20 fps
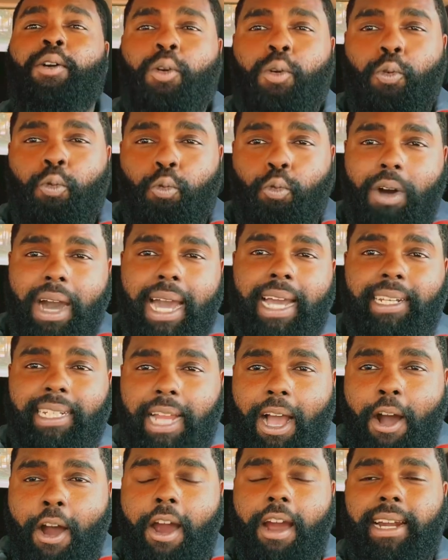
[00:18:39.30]
What
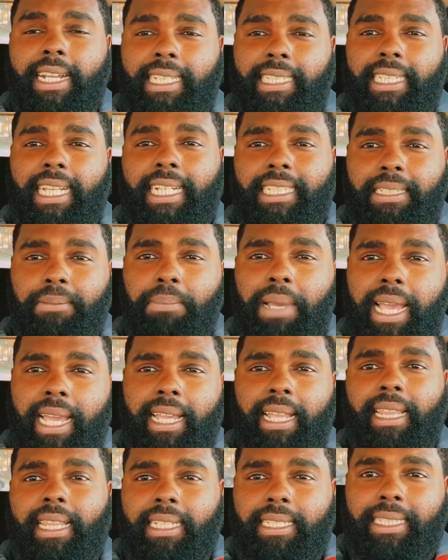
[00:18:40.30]
artist does
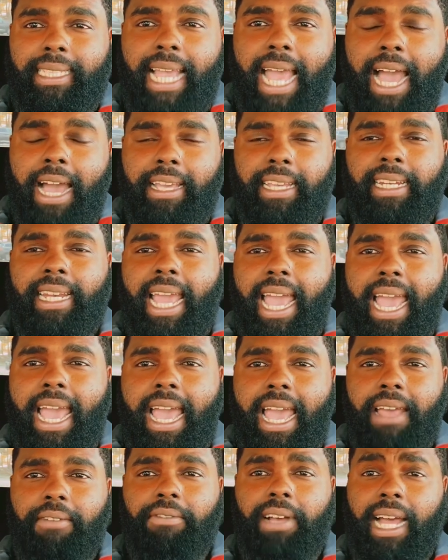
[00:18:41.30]
Megan Thee Stallion
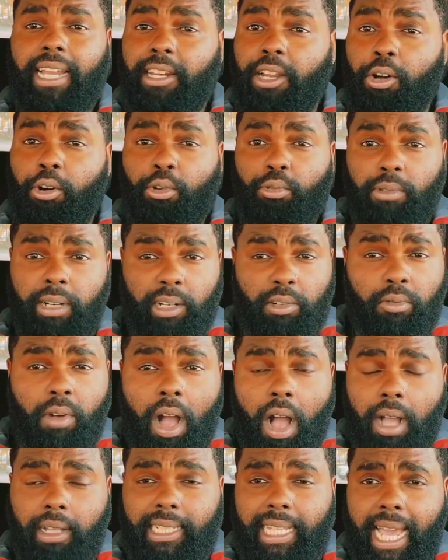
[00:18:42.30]
have? I know who Rick
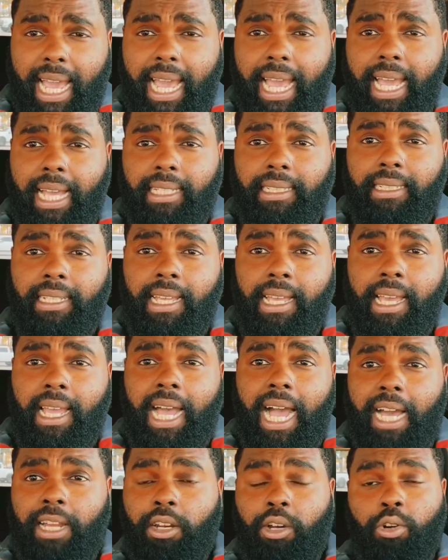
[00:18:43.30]
Ross has.
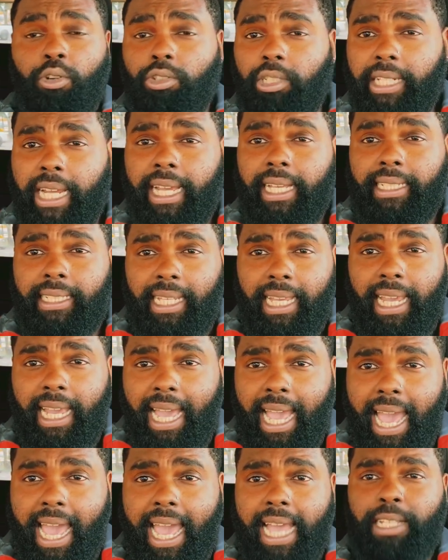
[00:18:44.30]
I know who Jay-Z
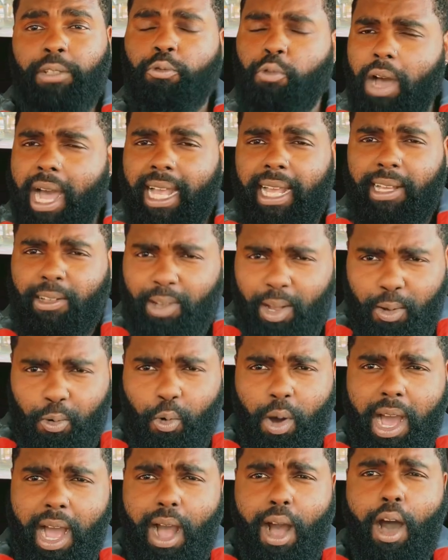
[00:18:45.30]
has. What
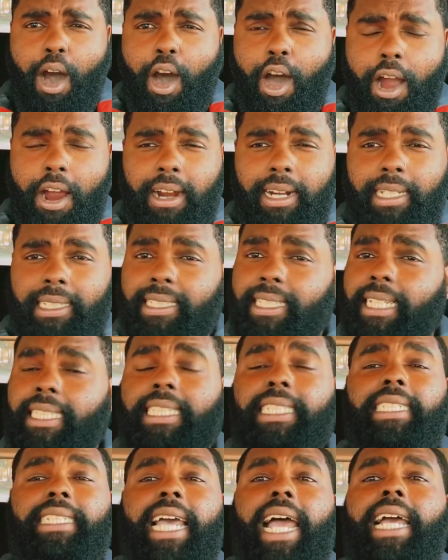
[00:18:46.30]
what artist? This
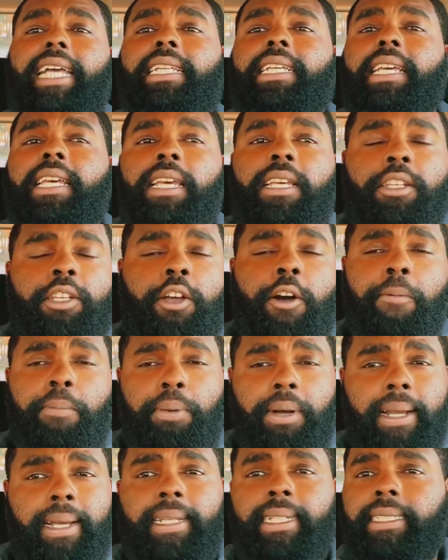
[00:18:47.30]
is not, no
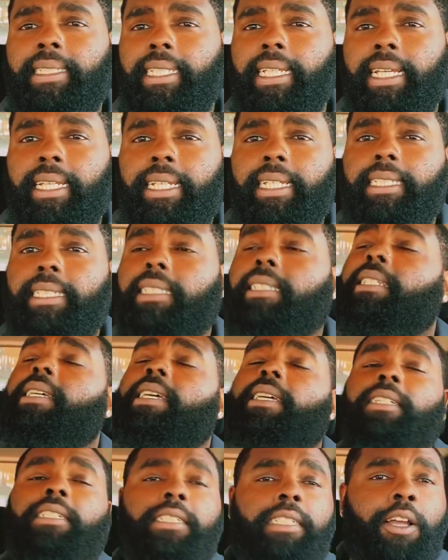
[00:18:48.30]
pun intended,
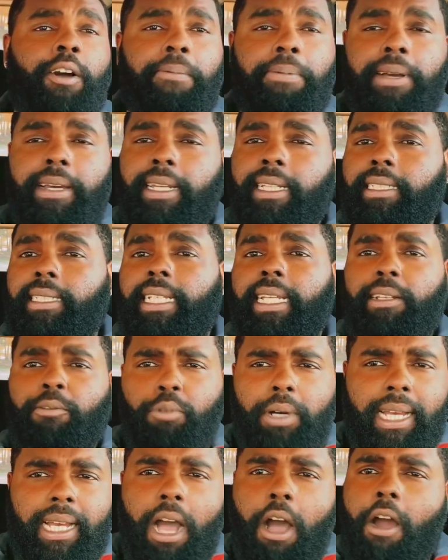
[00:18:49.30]
no pun intended.
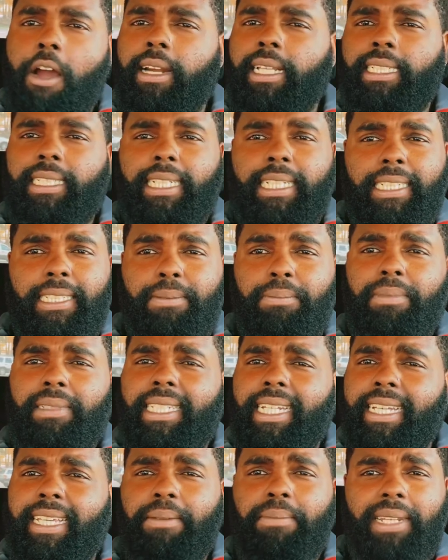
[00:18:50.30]
What artist does
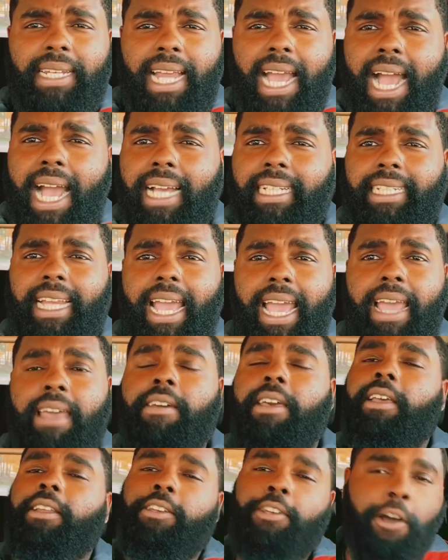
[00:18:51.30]
Nicki Minaj have?
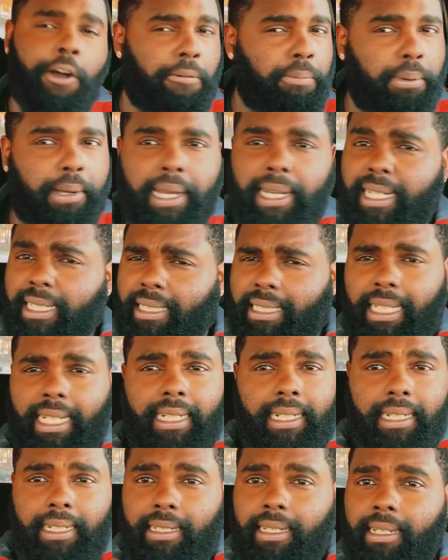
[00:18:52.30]
No pun
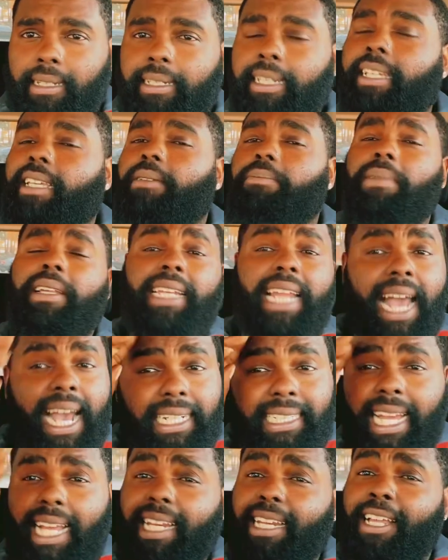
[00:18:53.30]
intended. Nicki
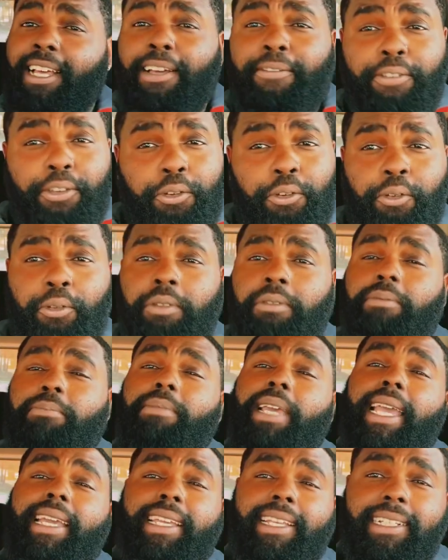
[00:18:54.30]
Minaj, I love you.
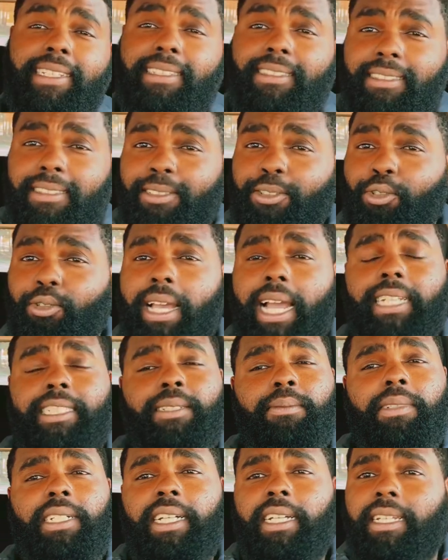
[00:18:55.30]
Megan, you got
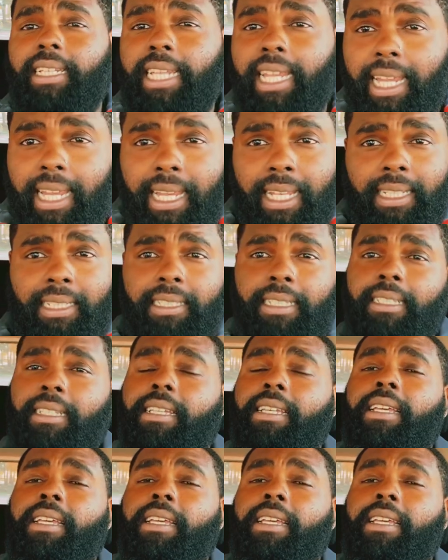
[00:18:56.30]
some good knees.